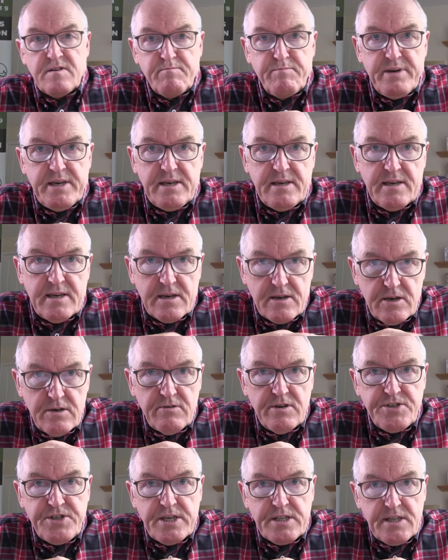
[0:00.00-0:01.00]
have been
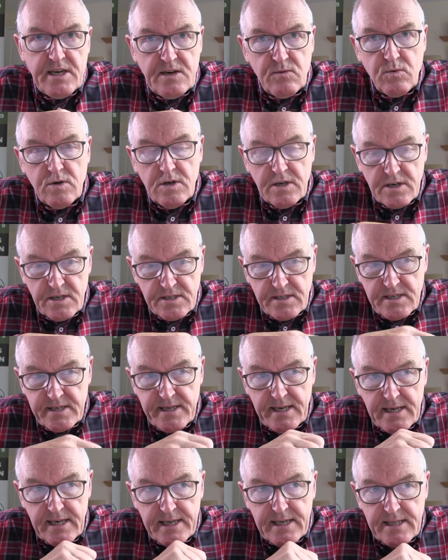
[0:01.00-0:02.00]
encouraging their workers to
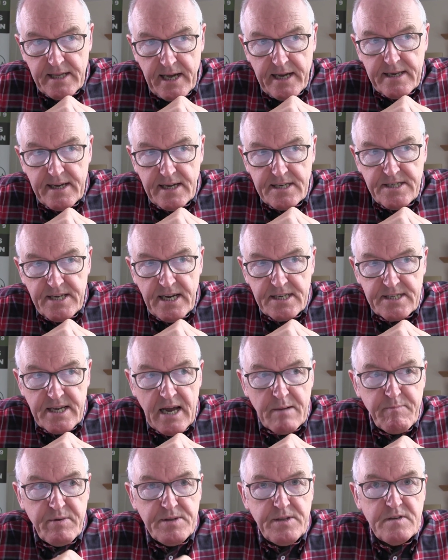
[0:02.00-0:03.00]
delete the NHS
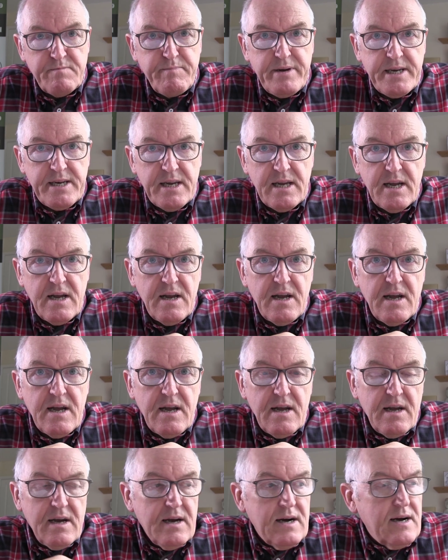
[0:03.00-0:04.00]
app, and there've been
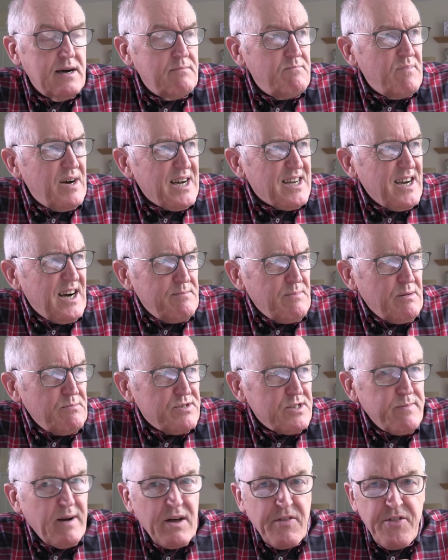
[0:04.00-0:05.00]
I can't
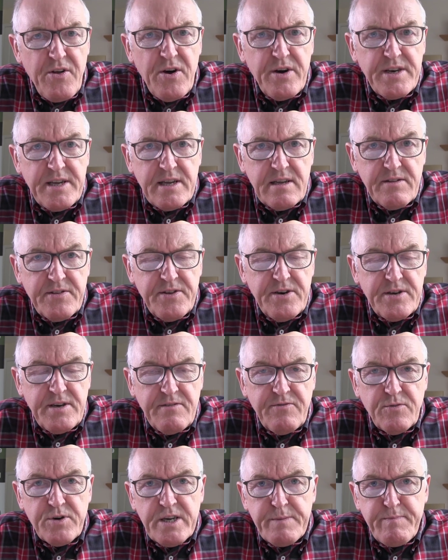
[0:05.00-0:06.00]
remember, it's about
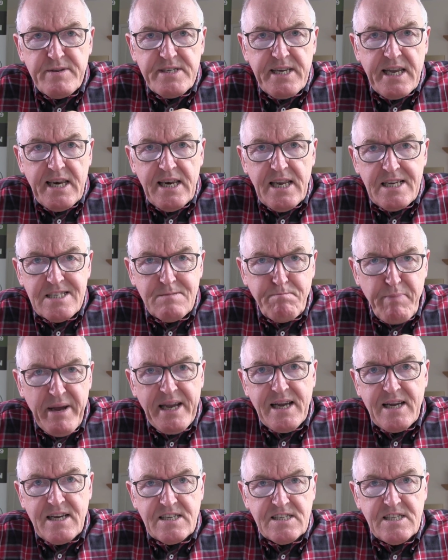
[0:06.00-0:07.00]
40% less
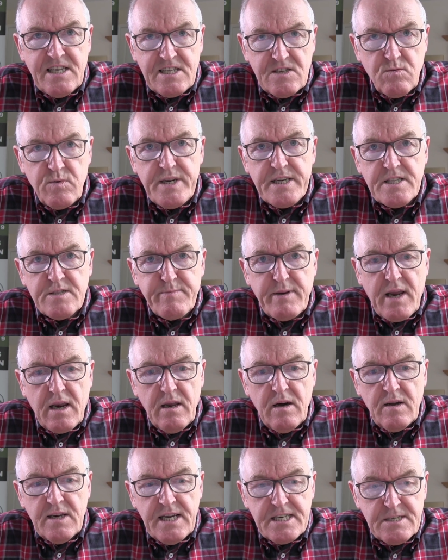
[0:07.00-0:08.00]
pings this week. There's been a
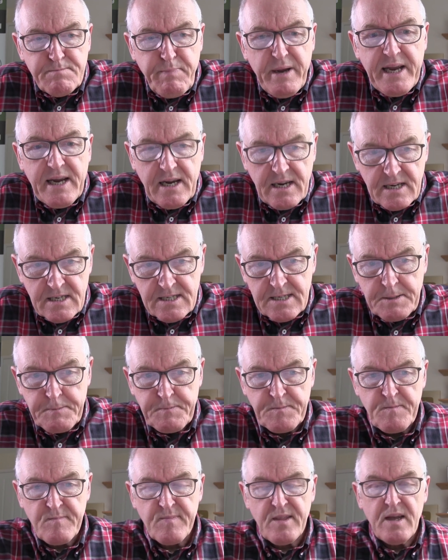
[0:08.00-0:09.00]
lot less pings,
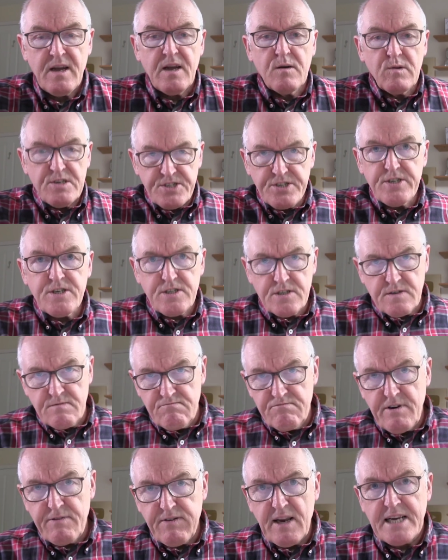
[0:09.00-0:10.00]
which does
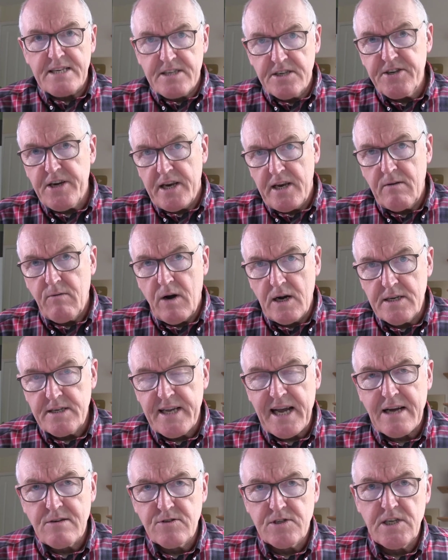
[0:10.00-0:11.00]
reflect a genuine
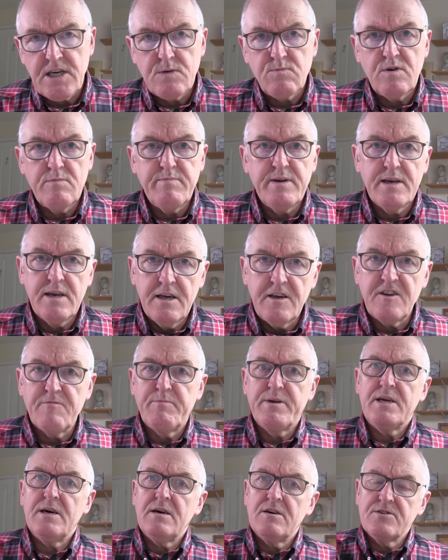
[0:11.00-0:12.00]
downturn, we believe,
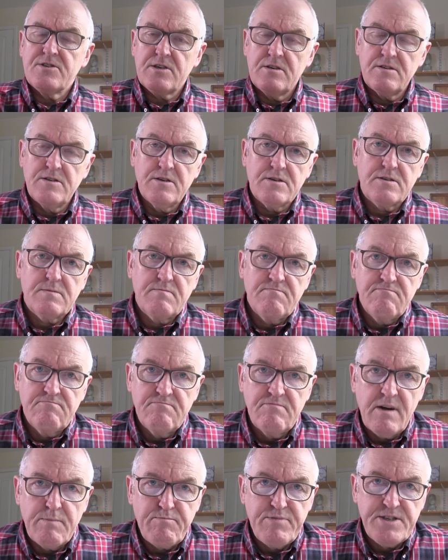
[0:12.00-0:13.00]
but it also does
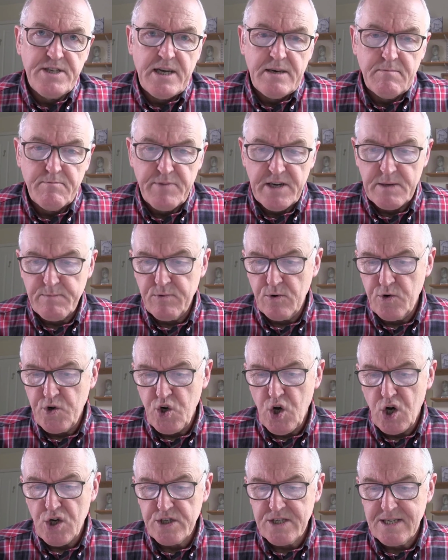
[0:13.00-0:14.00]
represent people
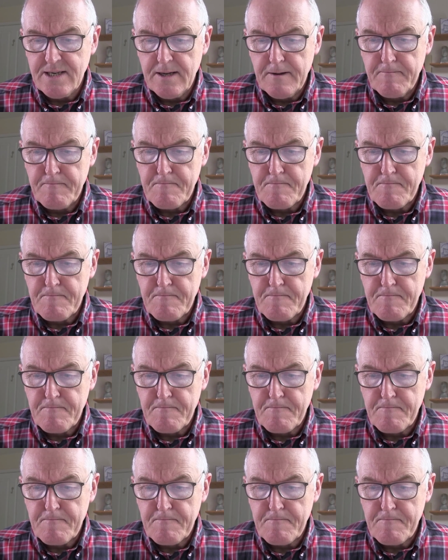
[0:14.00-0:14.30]
not